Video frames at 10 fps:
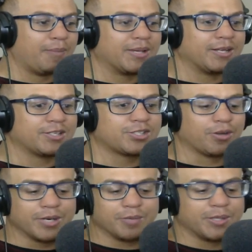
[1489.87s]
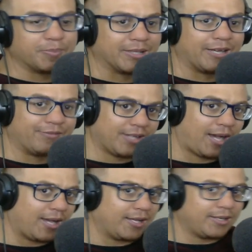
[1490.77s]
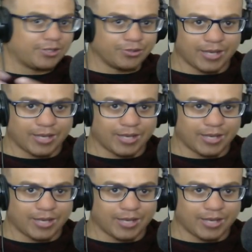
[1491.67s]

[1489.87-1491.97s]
mean, so many people have died. You